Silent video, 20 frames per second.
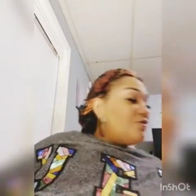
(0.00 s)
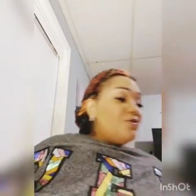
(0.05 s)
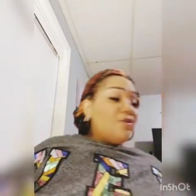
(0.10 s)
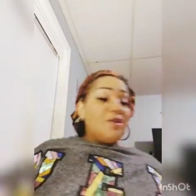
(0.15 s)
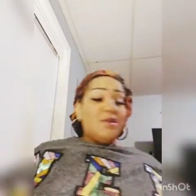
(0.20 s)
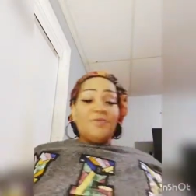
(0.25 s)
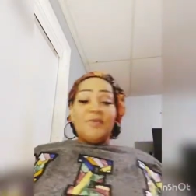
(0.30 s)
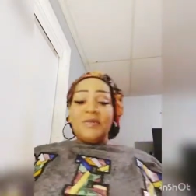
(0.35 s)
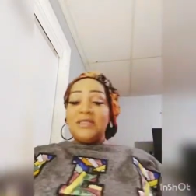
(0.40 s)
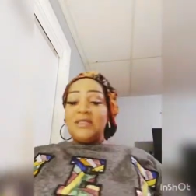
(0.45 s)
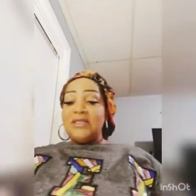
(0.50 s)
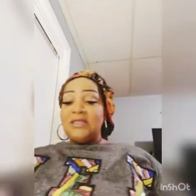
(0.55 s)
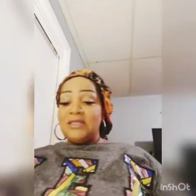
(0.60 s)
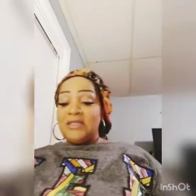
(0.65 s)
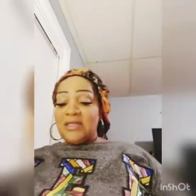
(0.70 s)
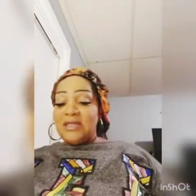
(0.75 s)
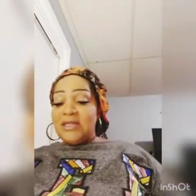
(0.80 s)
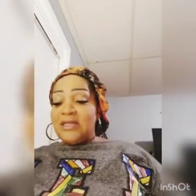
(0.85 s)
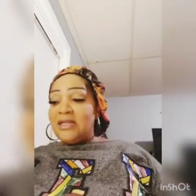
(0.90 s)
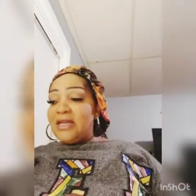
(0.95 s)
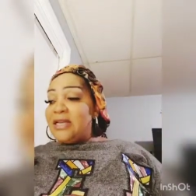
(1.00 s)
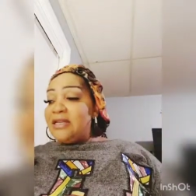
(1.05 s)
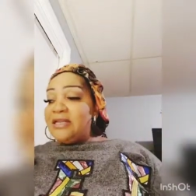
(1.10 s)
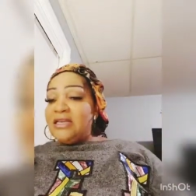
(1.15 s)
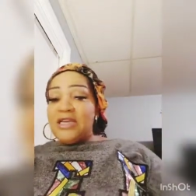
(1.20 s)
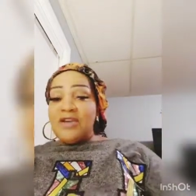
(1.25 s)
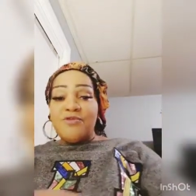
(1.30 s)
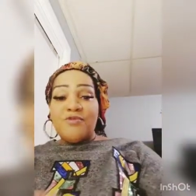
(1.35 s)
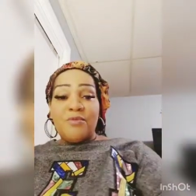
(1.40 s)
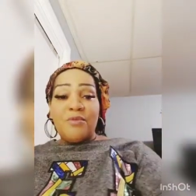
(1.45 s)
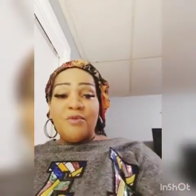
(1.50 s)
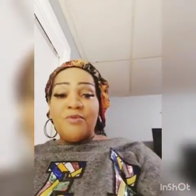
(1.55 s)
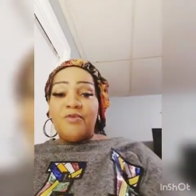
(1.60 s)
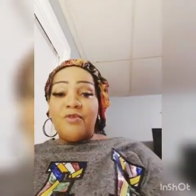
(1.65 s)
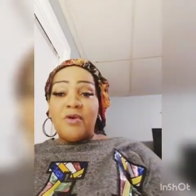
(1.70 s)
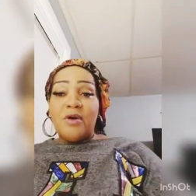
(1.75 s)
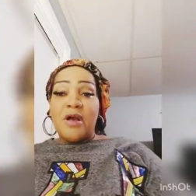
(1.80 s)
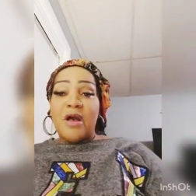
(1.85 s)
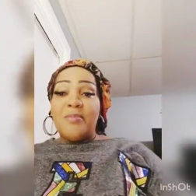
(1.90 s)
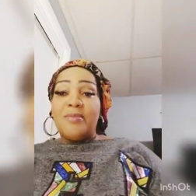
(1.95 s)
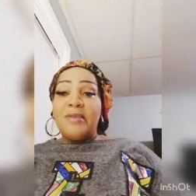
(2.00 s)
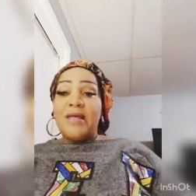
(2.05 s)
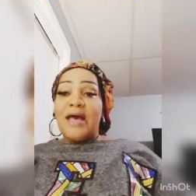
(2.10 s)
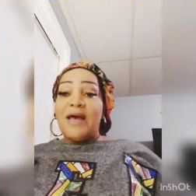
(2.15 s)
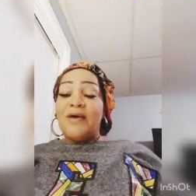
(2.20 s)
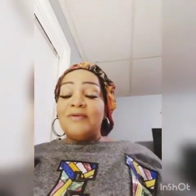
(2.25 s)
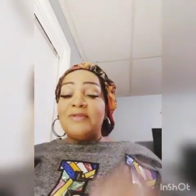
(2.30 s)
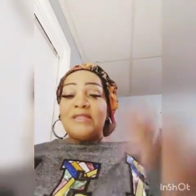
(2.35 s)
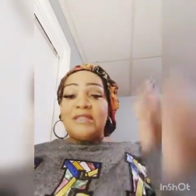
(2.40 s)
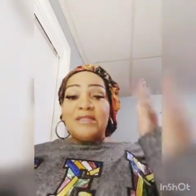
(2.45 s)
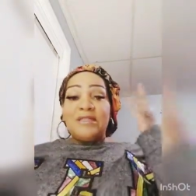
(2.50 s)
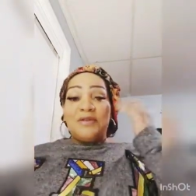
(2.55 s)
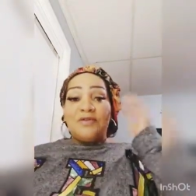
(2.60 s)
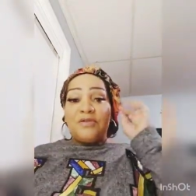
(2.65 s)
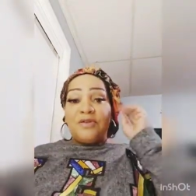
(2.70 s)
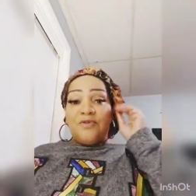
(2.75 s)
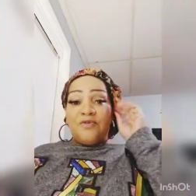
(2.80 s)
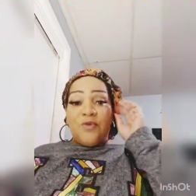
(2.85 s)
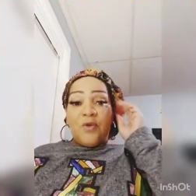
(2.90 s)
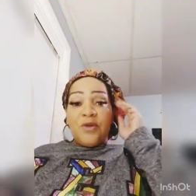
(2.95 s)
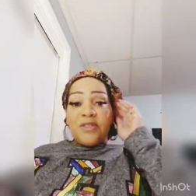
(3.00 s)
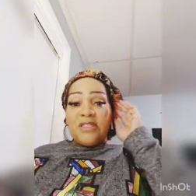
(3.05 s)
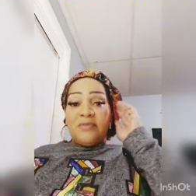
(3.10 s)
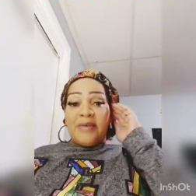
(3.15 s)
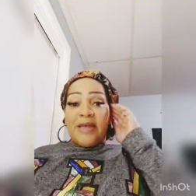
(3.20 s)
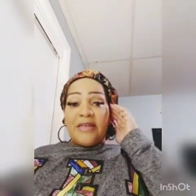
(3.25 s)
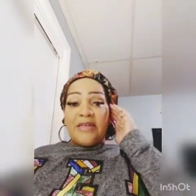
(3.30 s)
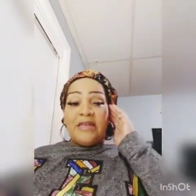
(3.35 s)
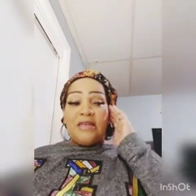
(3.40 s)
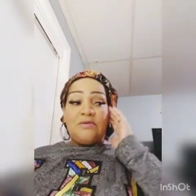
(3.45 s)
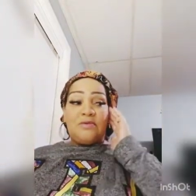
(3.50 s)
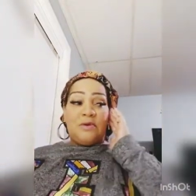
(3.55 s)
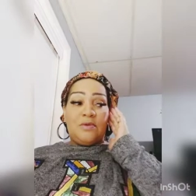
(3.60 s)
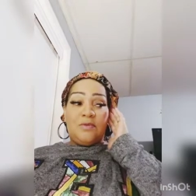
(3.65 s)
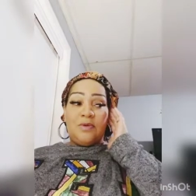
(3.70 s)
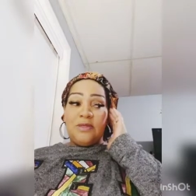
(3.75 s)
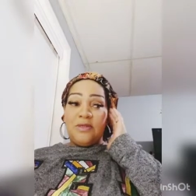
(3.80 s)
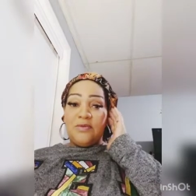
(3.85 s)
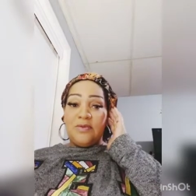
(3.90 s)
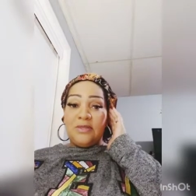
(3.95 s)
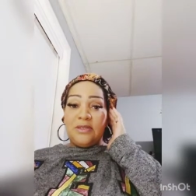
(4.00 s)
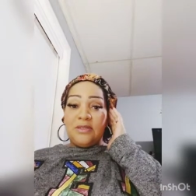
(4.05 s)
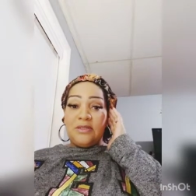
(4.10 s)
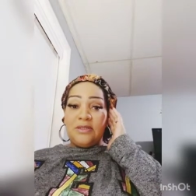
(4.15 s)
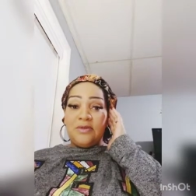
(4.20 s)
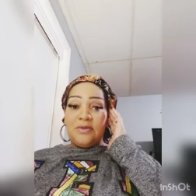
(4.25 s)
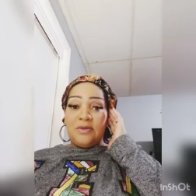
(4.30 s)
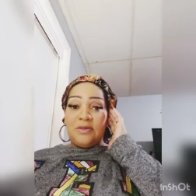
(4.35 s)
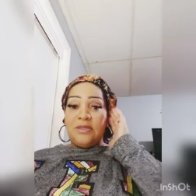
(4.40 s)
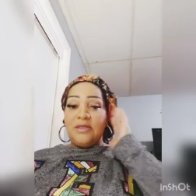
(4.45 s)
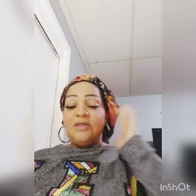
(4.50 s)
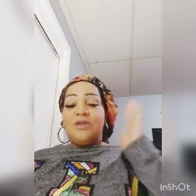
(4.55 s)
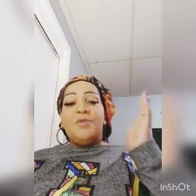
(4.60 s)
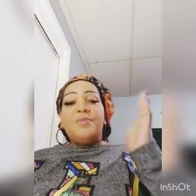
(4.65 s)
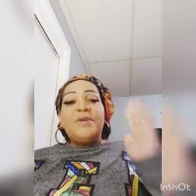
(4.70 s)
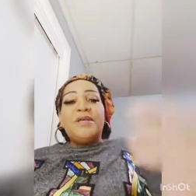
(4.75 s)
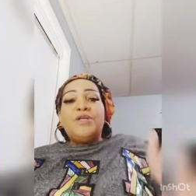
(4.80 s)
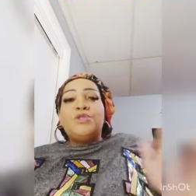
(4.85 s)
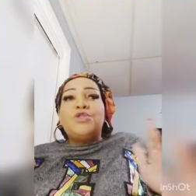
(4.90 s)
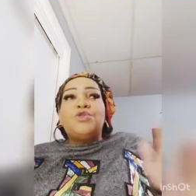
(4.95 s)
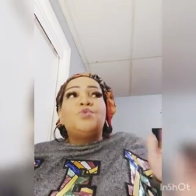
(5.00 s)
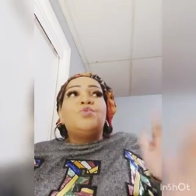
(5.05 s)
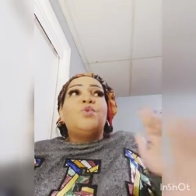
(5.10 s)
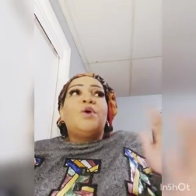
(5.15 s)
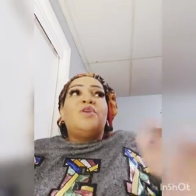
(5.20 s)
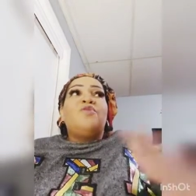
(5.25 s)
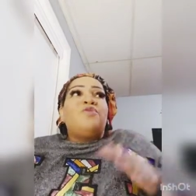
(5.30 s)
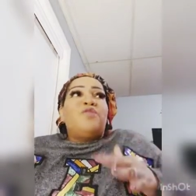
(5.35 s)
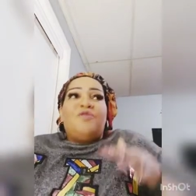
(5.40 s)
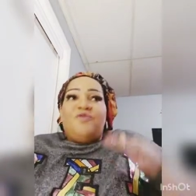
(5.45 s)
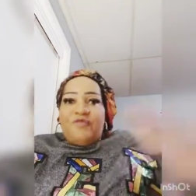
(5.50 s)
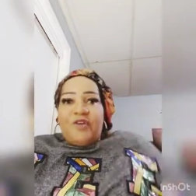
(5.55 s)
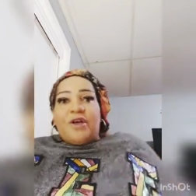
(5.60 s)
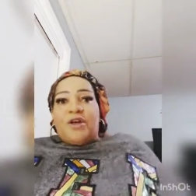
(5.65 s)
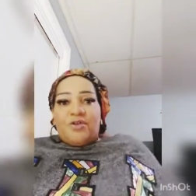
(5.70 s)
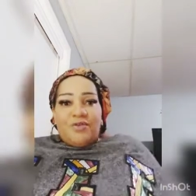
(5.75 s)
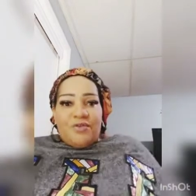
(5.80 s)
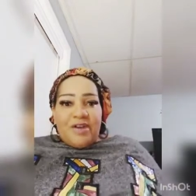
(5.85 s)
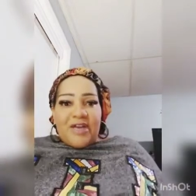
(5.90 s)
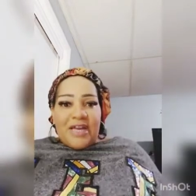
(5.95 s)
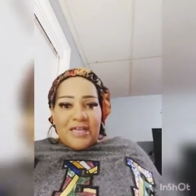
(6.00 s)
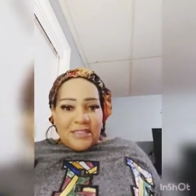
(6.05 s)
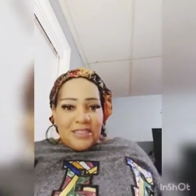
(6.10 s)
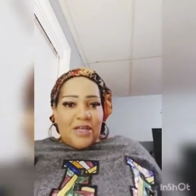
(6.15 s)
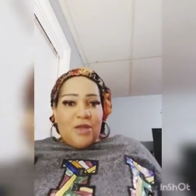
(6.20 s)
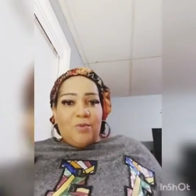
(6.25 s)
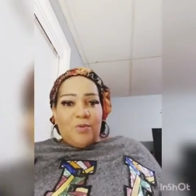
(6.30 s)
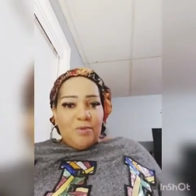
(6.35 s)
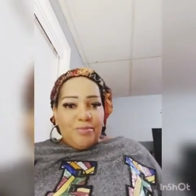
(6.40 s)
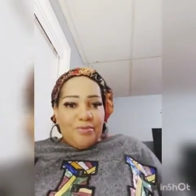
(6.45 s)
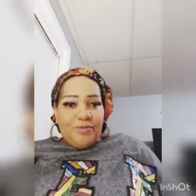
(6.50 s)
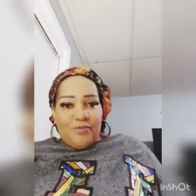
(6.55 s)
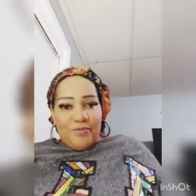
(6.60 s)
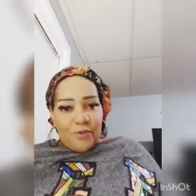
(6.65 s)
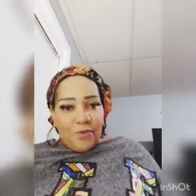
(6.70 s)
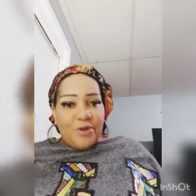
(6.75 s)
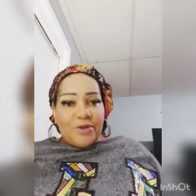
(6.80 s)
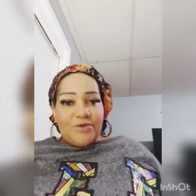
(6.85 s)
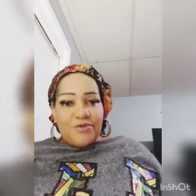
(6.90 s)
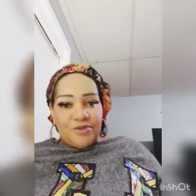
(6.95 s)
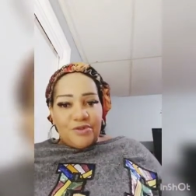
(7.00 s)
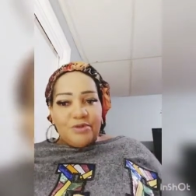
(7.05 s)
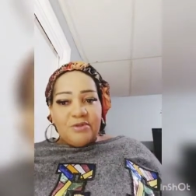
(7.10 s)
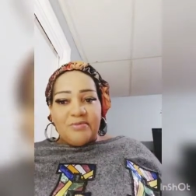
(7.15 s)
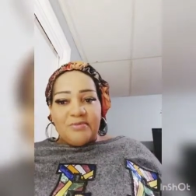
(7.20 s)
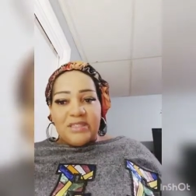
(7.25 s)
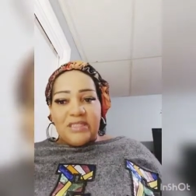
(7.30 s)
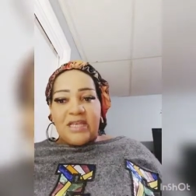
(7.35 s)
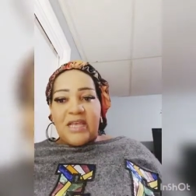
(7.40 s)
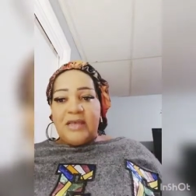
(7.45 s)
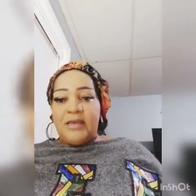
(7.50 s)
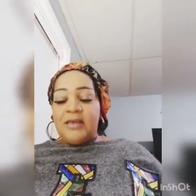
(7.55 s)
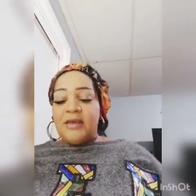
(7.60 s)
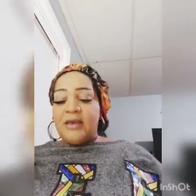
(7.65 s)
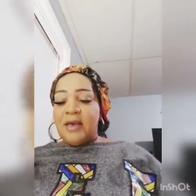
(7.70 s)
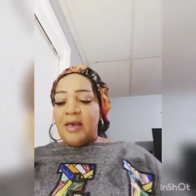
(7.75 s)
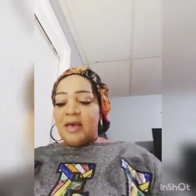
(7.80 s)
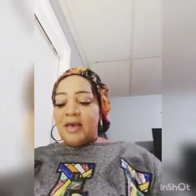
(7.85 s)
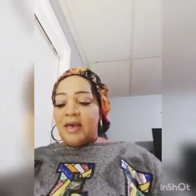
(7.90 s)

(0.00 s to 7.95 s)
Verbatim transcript: Fuller went to the city and I didn't hear from him for a couple hours, the, the voice in the back head, well, I wonder what he's doing. You know, because you of the fuckery I dealt with before. You see what I'm saying?